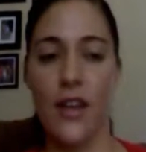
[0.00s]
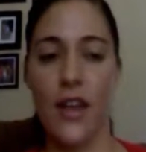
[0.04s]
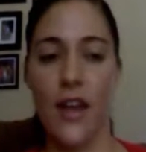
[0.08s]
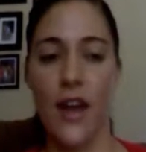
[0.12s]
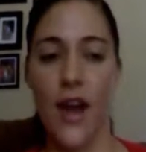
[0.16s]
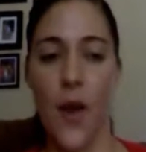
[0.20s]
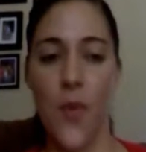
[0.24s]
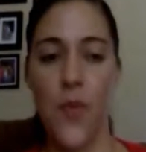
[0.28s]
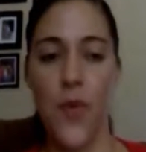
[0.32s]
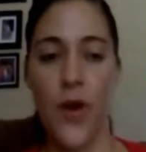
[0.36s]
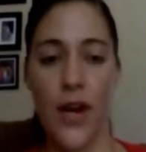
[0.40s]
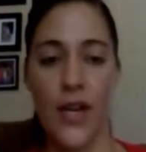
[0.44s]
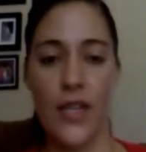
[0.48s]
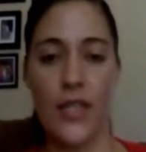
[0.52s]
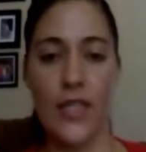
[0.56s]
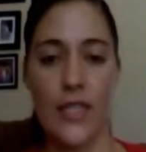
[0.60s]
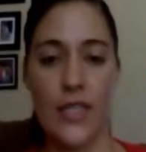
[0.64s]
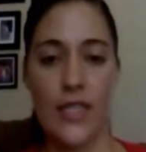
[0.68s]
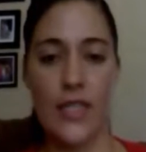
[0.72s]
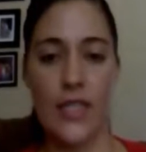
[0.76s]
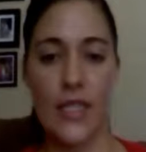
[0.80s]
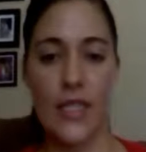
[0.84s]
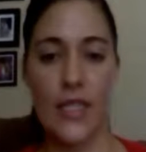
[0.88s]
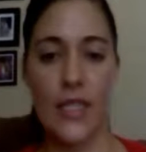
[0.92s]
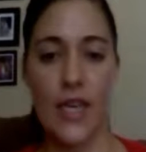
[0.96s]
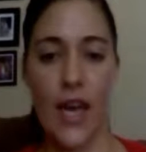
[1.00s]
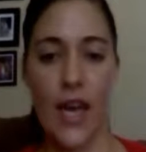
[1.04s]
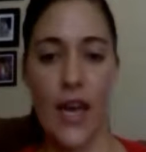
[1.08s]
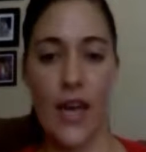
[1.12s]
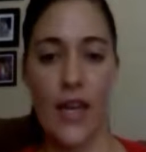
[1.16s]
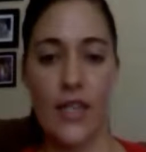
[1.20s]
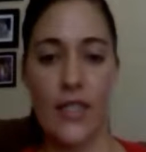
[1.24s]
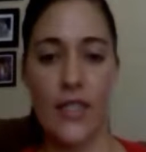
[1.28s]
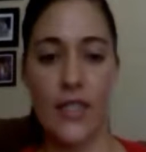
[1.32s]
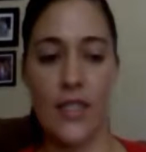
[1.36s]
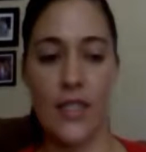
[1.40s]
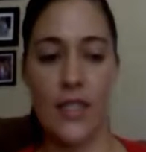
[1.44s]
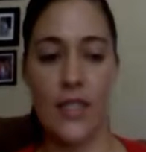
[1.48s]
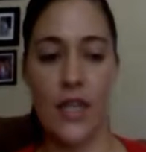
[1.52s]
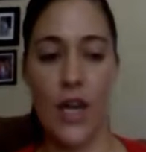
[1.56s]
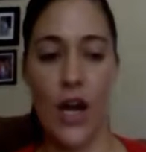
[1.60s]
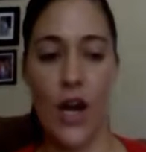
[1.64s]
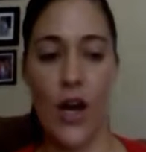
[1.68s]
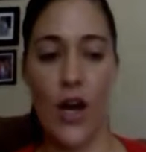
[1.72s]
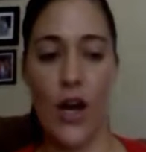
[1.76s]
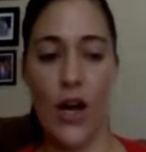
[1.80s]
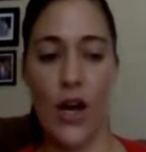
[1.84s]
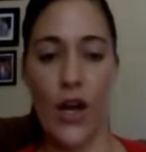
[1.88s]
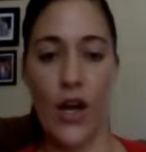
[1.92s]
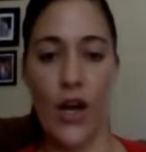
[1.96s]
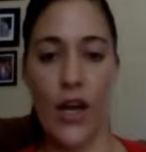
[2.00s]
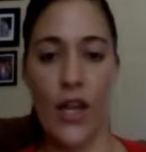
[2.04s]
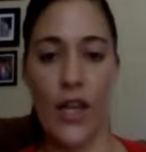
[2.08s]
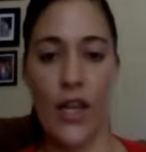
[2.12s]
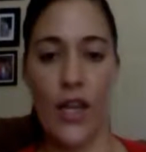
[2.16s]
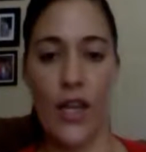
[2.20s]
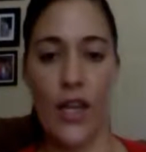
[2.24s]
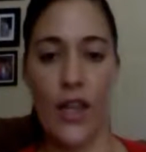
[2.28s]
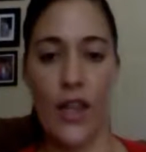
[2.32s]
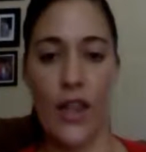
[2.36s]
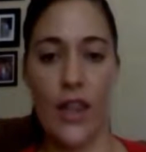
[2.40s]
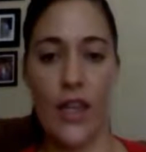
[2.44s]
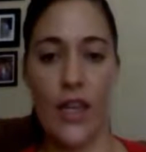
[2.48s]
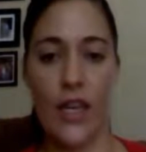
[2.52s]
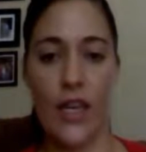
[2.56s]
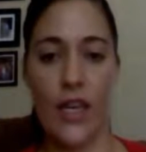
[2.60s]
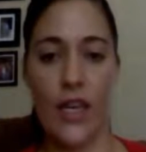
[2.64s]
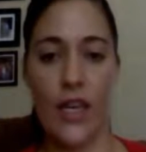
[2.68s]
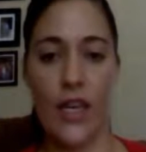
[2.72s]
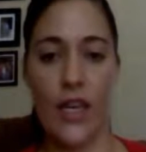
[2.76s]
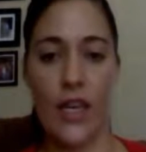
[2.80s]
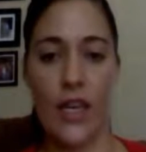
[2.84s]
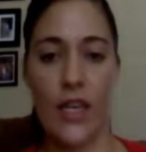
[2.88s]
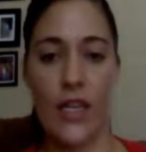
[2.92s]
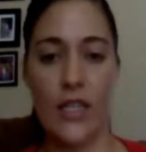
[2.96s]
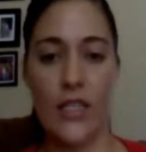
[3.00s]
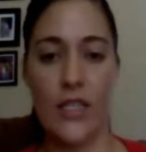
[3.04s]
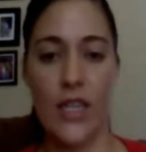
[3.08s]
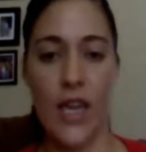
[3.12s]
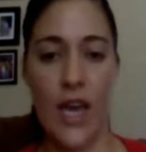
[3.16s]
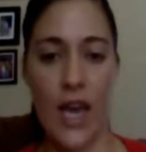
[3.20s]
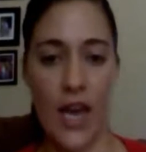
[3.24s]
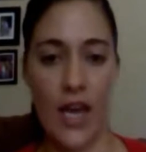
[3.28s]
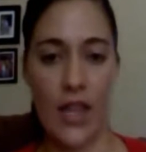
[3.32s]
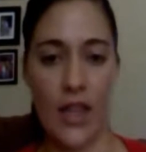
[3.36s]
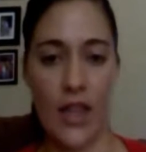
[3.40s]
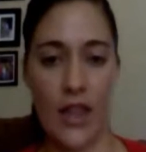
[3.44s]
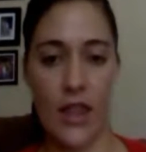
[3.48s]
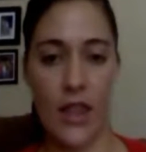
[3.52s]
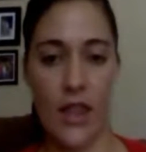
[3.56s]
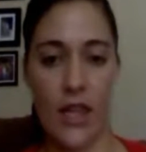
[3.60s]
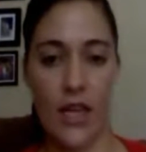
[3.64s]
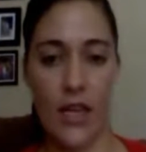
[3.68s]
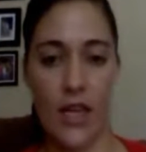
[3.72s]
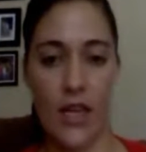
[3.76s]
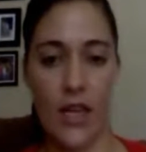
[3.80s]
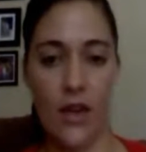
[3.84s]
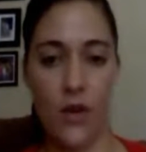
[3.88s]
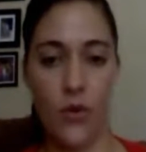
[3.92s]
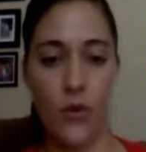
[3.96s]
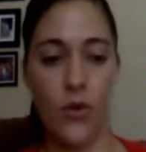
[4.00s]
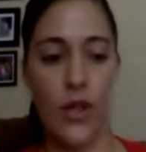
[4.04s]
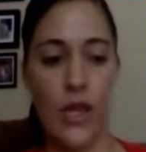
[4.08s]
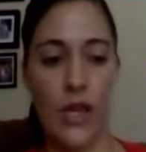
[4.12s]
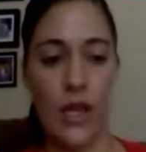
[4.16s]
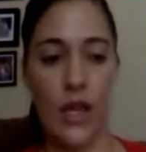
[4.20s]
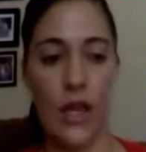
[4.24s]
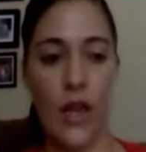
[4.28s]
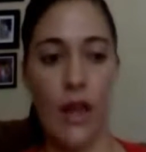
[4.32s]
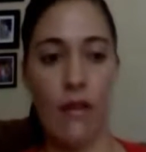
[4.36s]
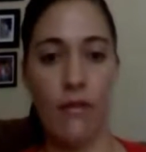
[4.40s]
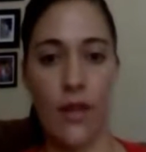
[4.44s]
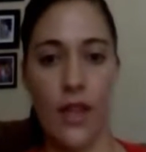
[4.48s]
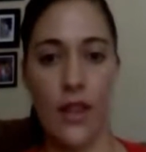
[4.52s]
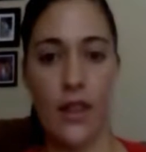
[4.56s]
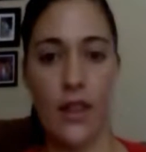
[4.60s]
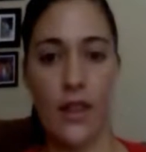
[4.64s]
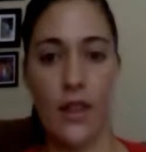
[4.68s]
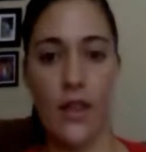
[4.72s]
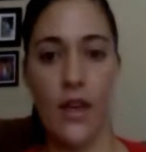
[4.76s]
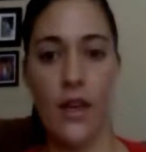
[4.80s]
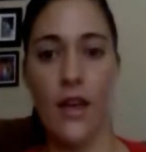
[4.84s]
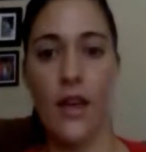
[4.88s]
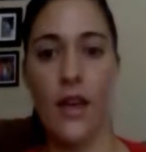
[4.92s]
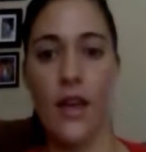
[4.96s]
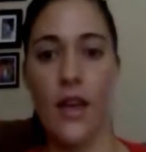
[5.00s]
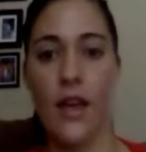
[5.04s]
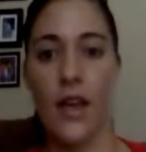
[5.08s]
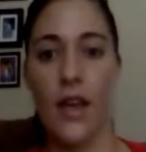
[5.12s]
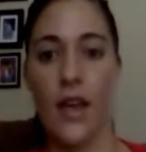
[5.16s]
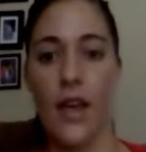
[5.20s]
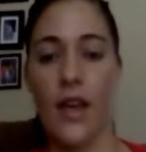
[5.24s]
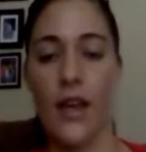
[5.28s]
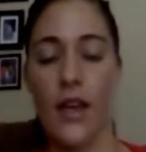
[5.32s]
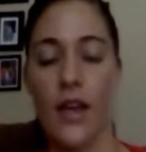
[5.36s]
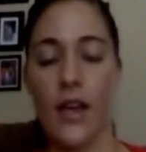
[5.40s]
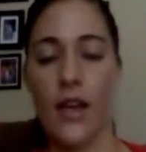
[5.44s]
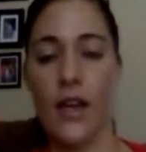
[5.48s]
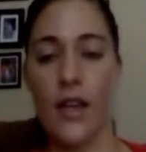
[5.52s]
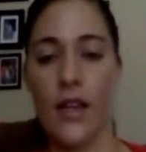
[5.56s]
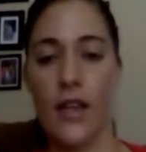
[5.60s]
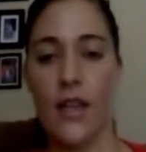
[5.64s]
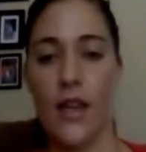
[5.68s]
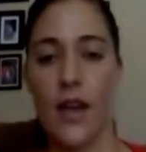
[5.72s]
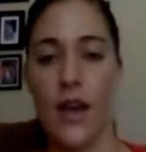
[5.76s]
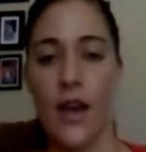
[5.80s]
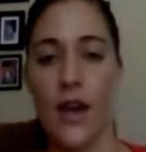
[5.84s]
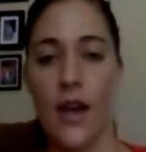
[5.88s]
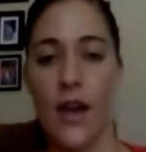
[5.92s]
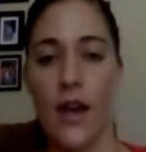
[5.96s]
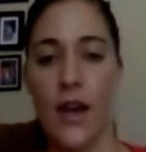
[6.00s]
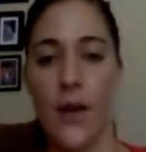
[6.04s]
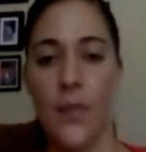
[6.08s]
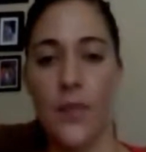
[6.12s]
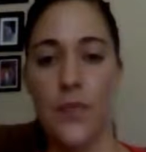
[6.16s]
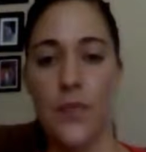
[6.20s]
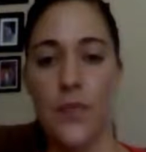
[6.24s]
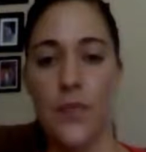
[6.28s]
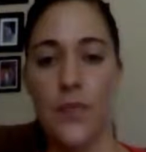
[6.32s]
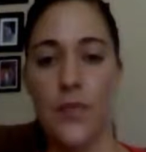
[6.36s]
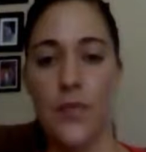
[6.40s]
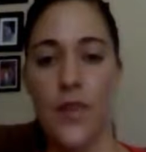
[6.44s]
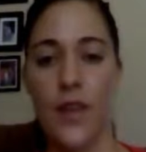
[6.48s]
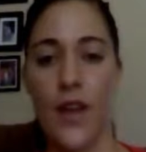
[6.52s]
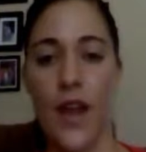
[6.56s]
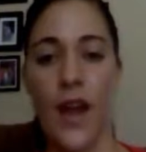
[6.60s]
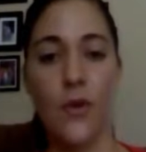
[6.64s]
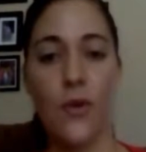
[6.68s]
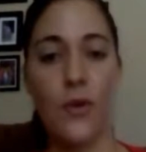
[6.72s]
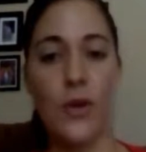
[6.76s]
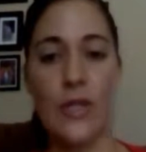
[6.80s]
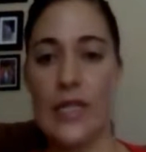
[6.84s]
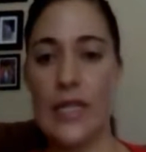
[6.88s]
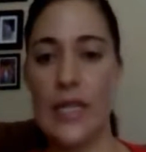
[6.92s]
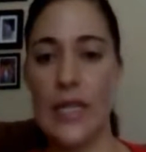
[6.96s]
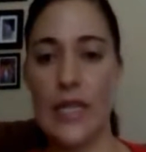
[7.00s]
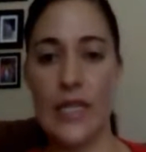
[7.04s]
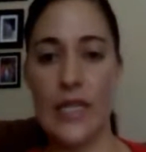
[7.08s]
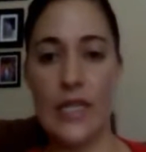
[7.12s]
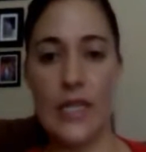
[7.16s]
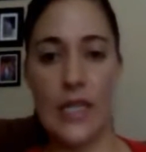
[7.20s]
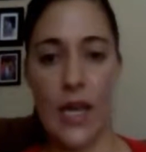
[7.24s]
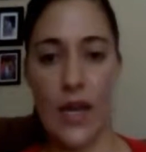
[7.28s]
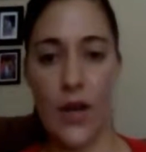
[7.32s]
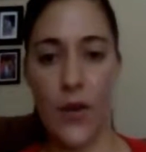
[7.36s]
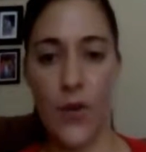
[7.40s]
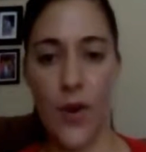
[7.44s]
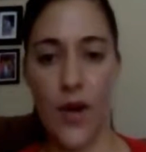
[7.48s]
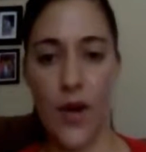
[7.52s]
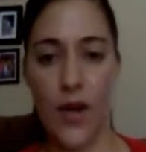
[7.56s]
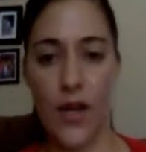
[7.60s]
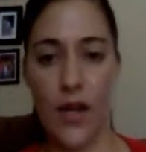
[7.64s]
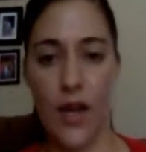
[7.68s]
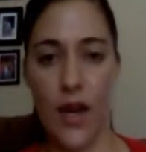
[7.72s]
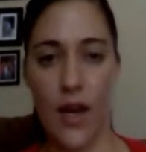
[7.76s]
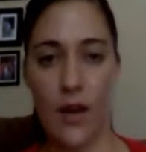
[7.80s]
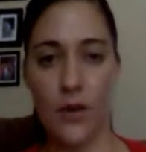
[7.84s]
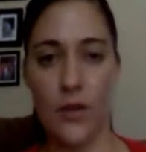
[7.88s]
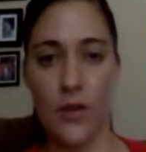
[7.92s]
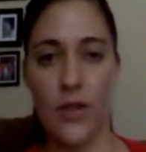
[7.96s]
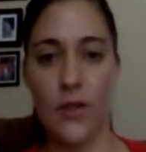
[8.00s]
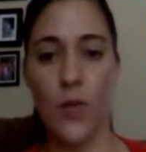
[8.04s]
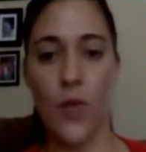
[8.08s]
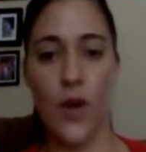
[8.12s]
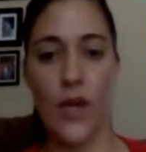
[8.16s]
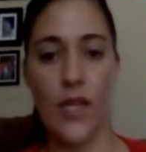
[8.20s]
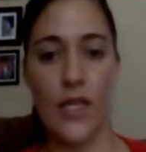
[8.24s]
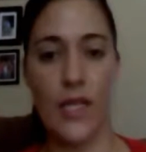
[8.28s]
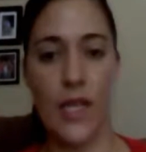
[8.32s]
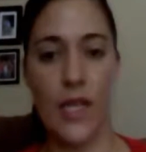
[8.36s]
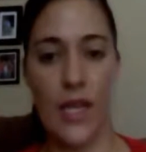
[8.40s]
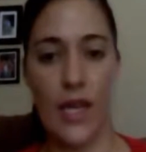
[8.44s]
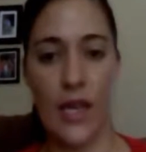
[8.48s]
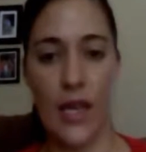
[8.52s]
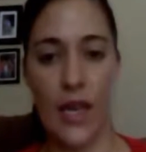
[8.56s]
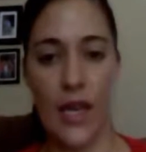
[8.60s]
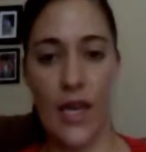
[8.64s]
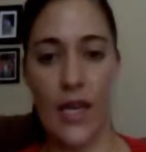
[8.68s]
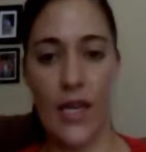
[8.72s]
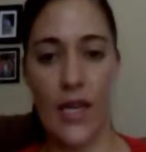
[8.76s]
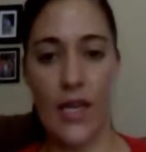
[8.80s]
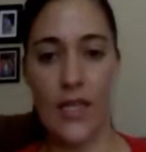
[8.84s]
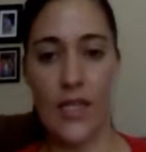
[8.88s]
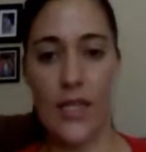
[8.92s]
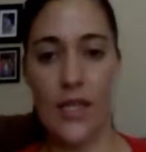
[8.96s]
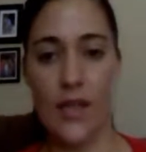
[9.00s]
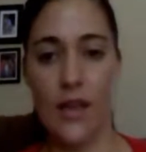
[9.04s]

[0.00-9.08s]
a pregnancy test on the 10th or the 11th, and I wasn't going to take one. I was 1 day late,